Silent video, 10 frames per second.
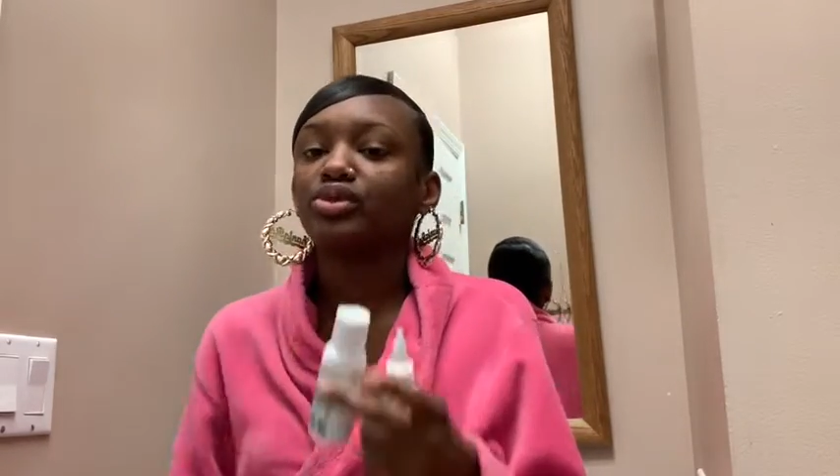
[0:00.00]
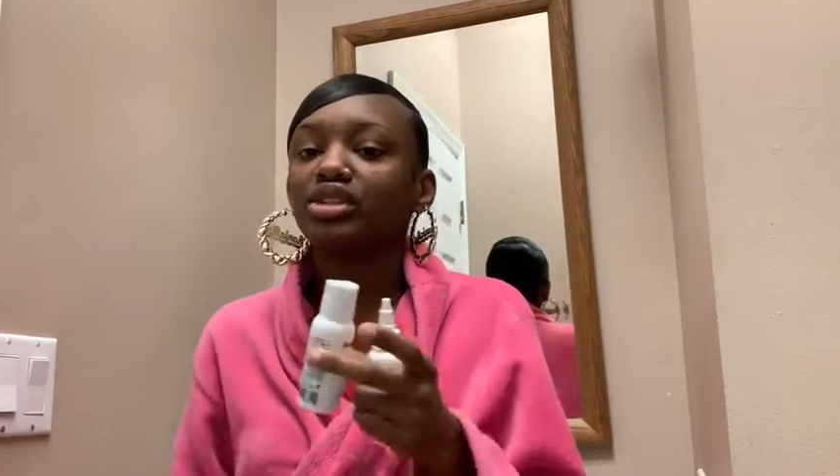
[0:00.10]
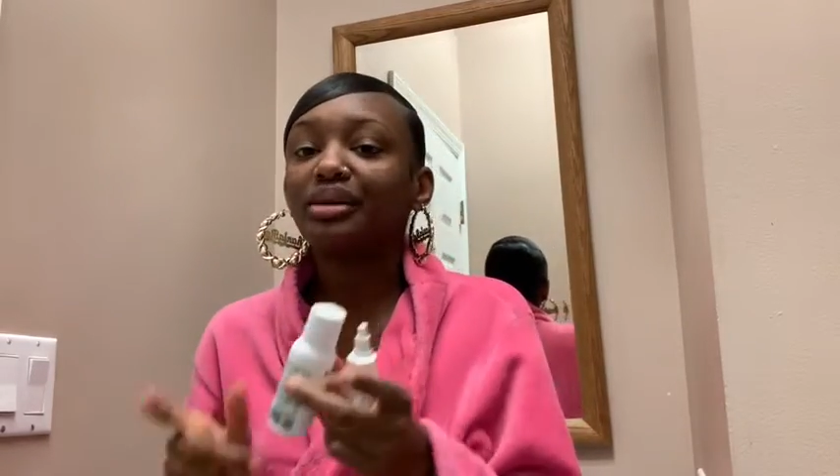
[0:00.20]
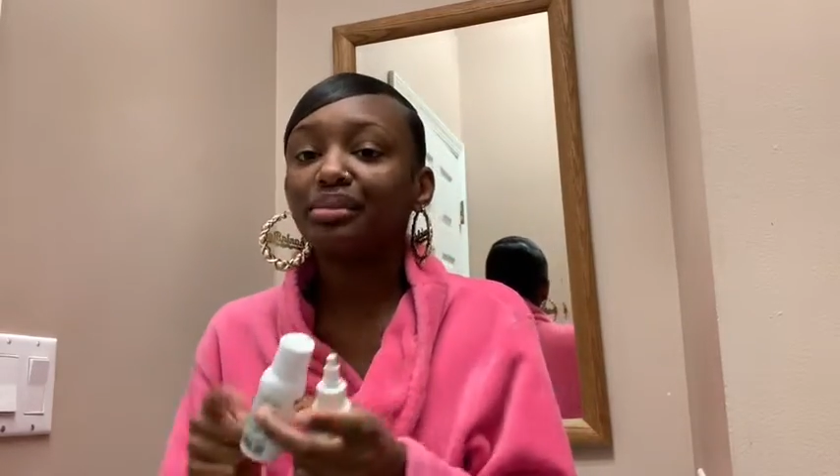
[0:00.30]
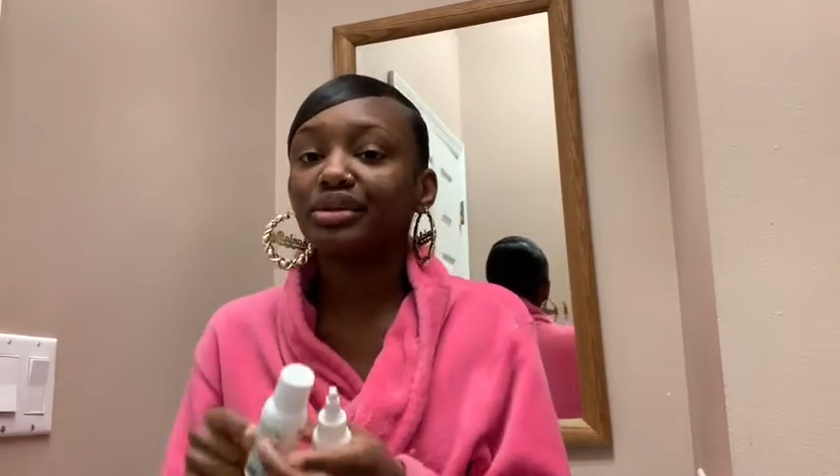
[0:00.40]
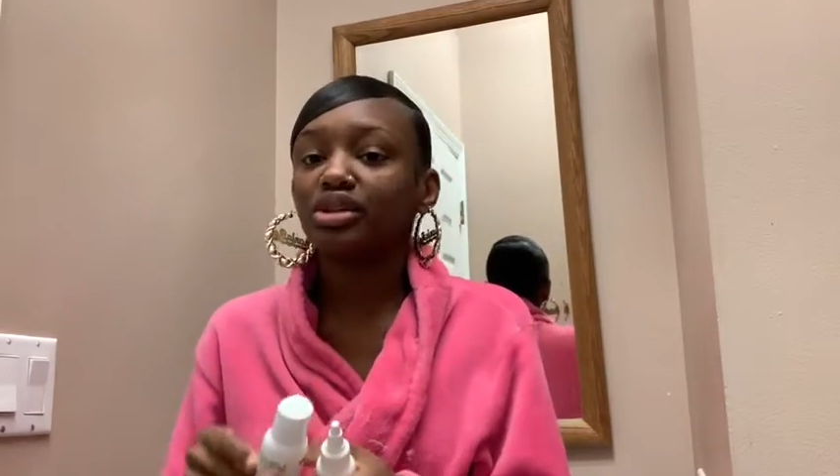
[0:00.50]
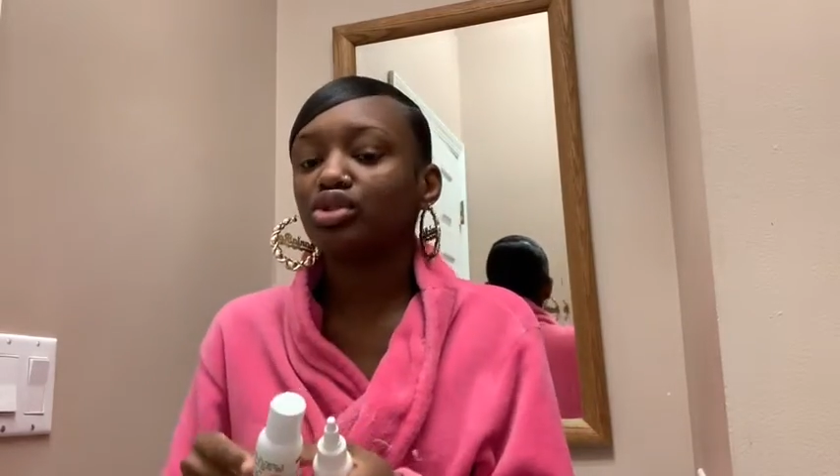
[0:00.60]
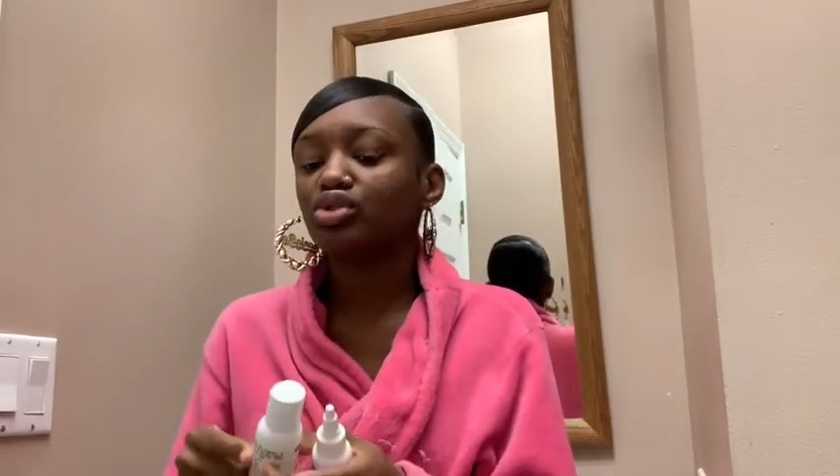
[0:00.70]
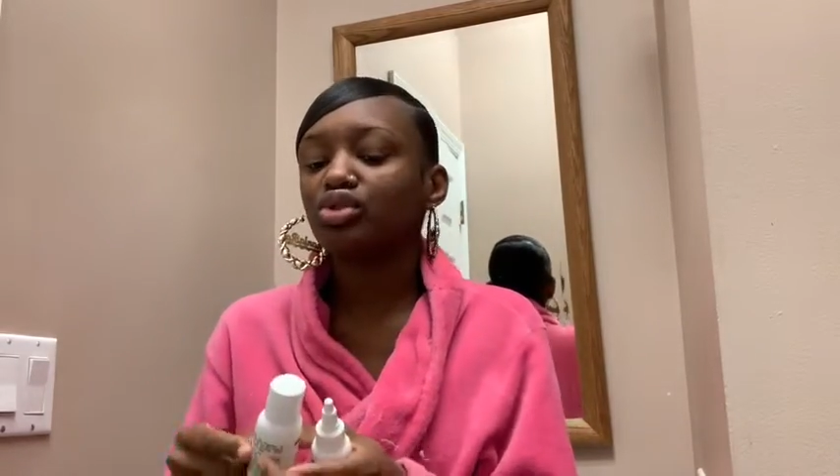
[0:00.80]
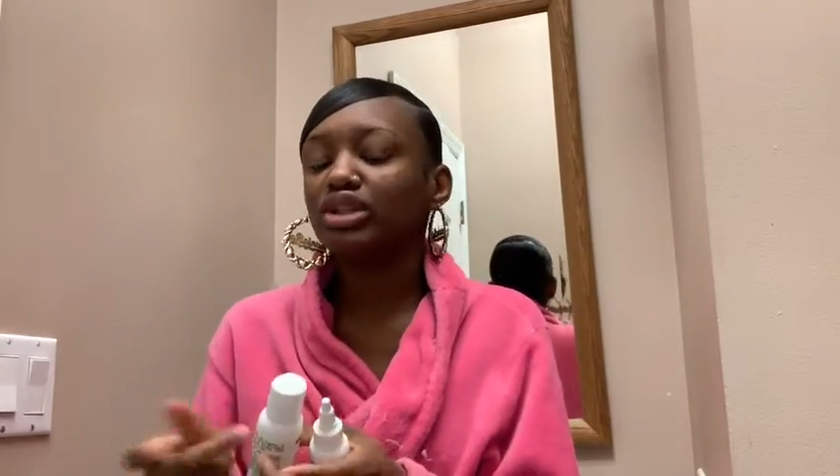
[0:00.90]
then I put
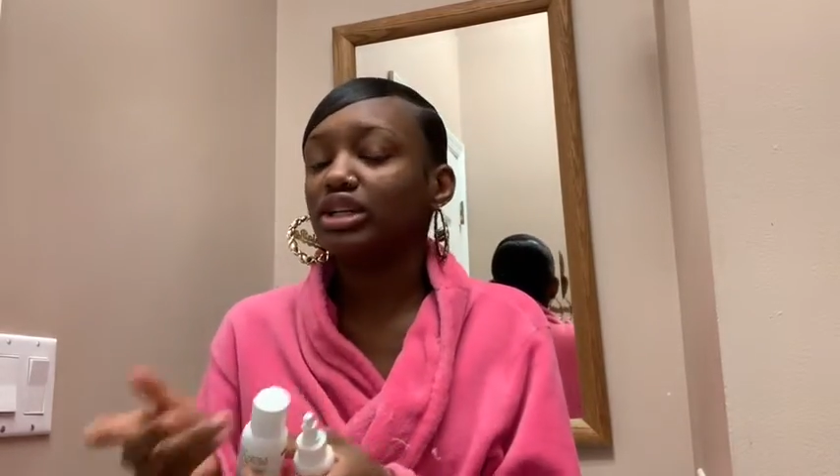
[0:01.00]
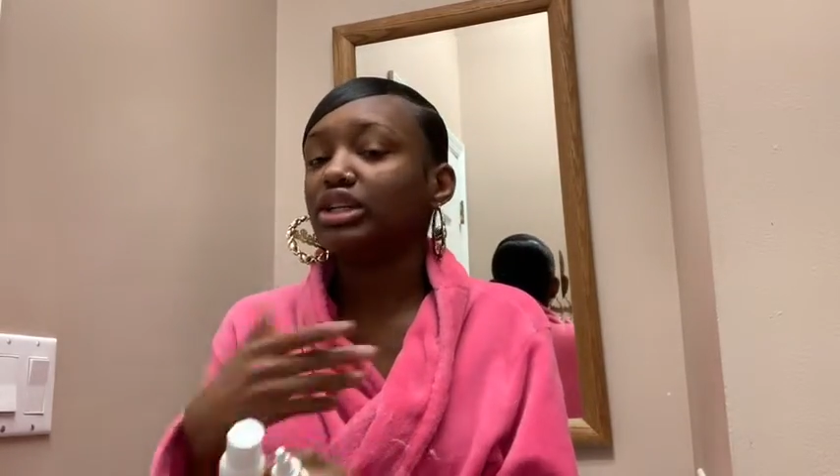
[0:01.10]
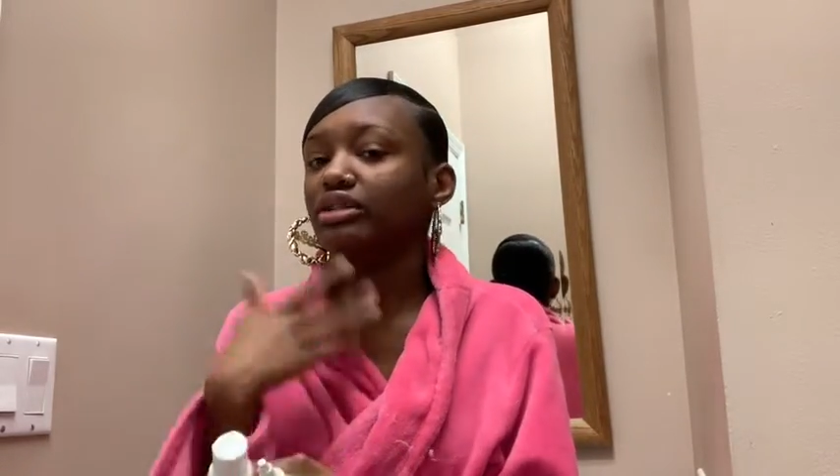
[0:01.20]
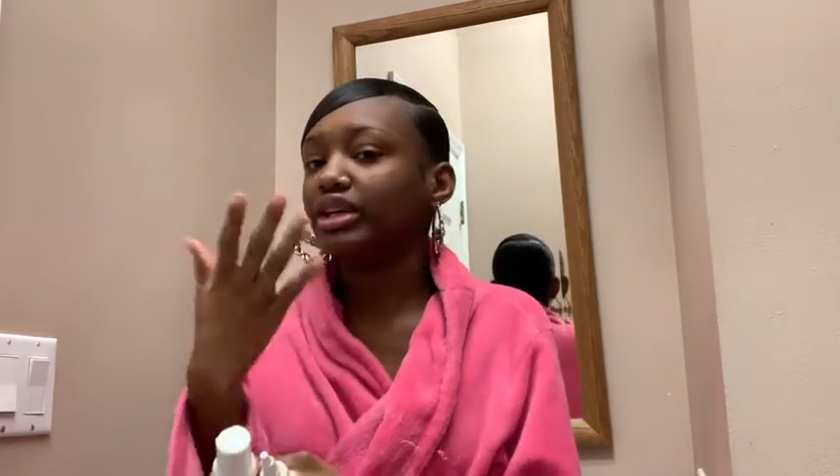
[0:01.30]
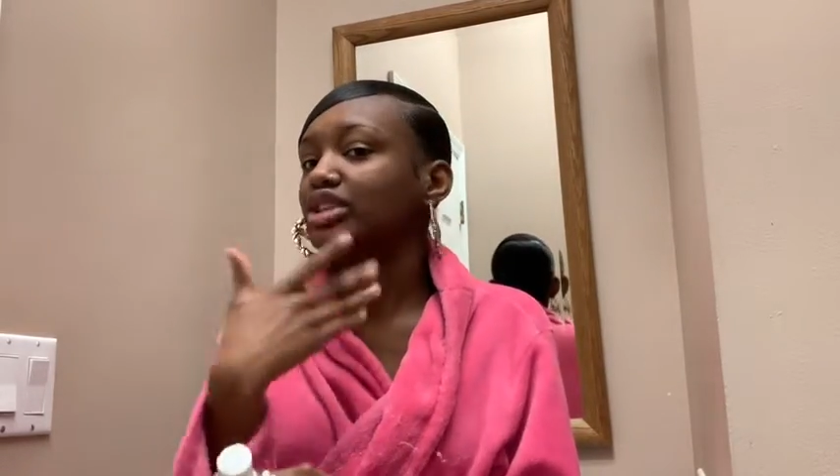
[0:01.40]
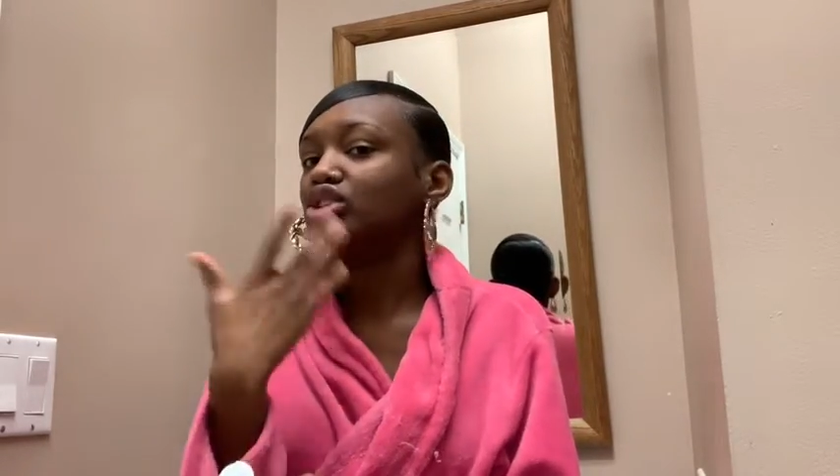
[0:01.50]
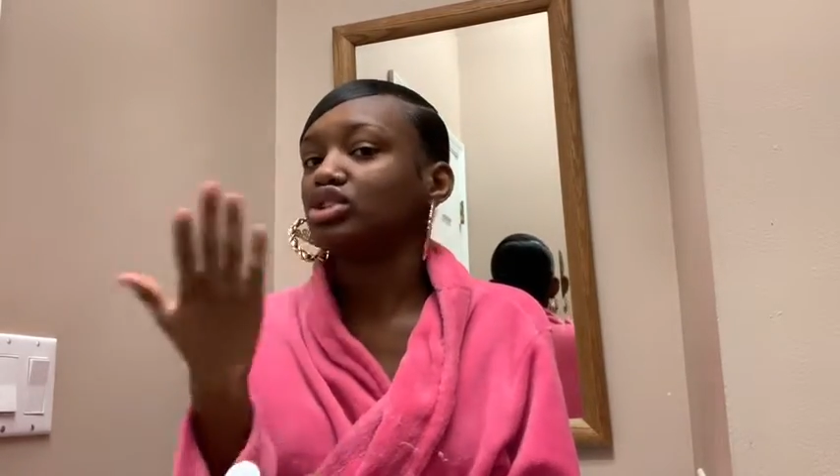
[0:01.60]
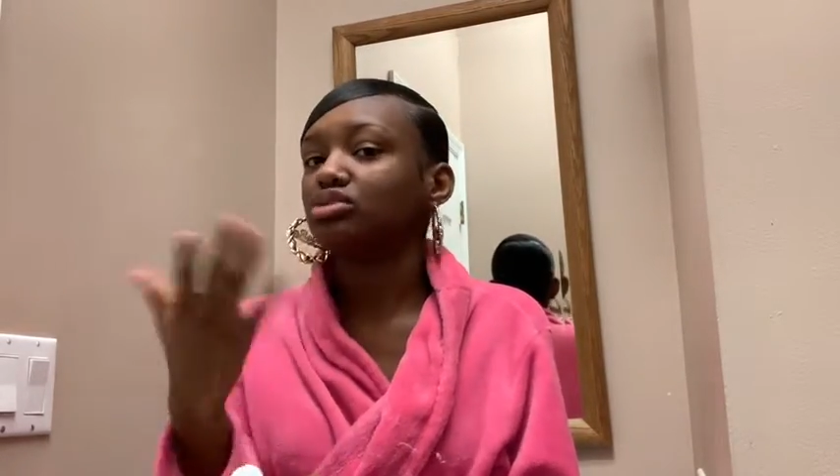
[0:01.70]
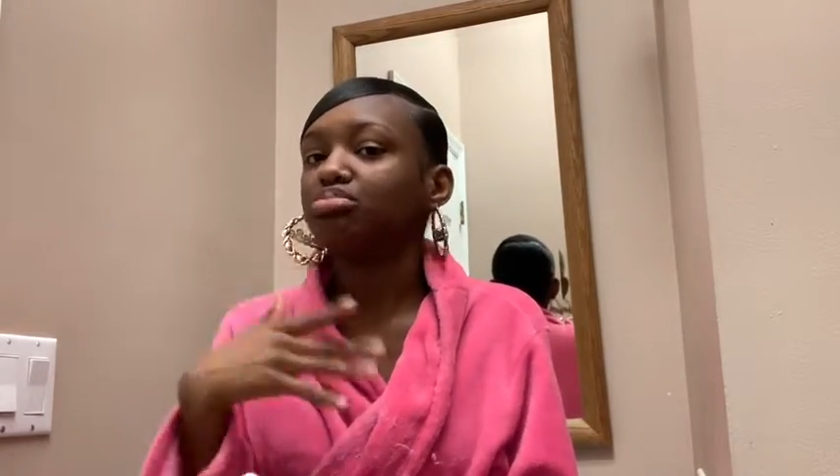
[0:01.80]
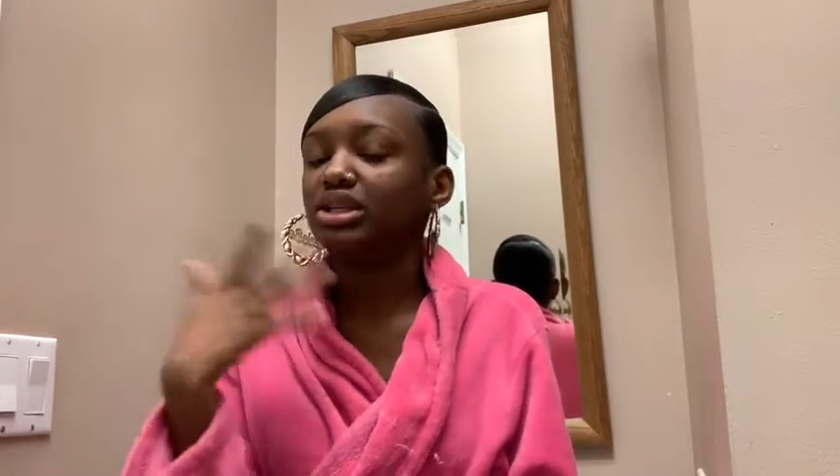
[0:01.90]
this on, and they
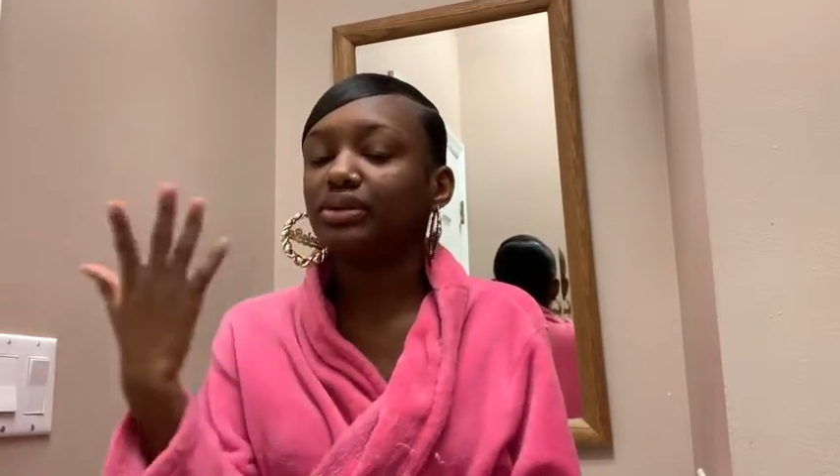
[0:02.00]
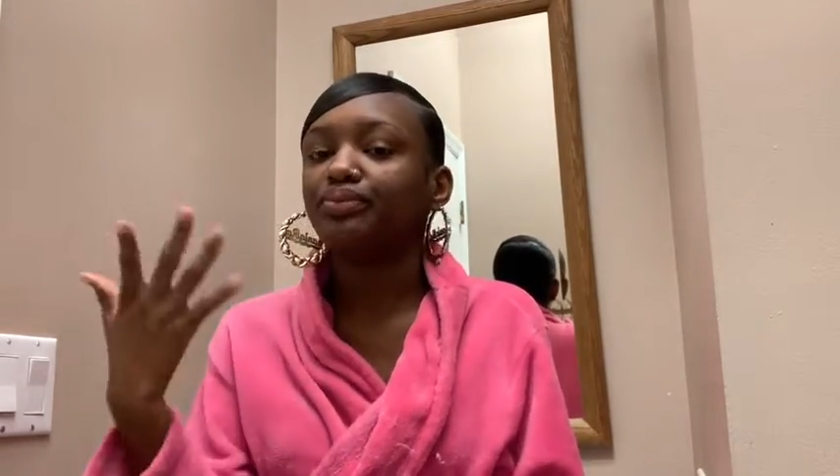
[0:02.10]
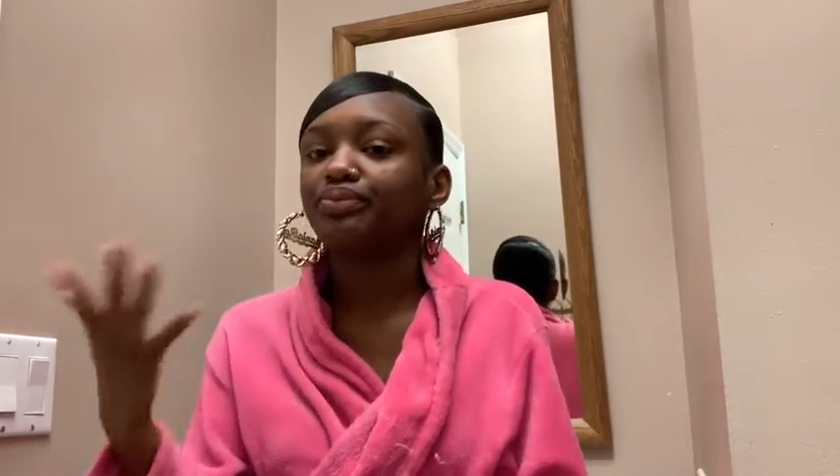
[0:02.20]
just be